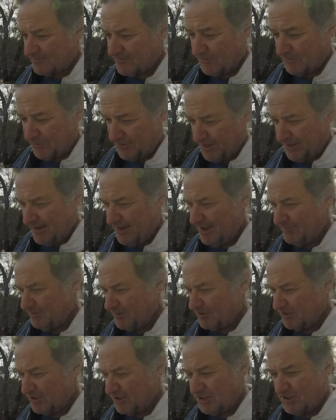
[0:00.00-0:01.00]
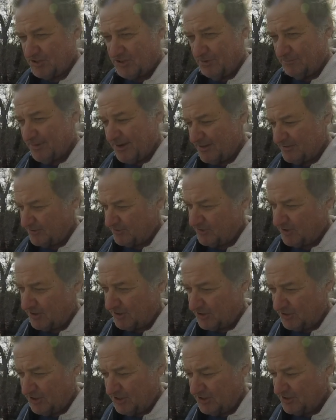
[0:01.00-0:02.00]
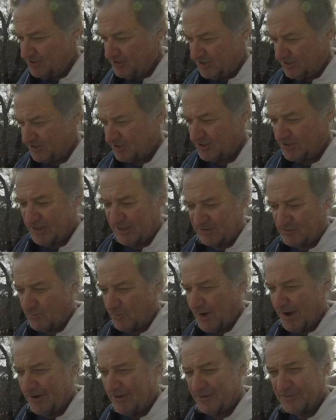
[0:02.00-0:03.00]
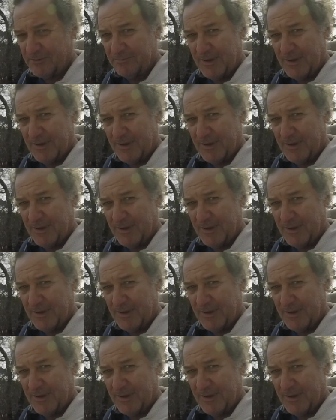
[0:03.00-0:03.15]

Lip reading: When that happens, you need to jump out of the truck. You need to disconnect the wire at the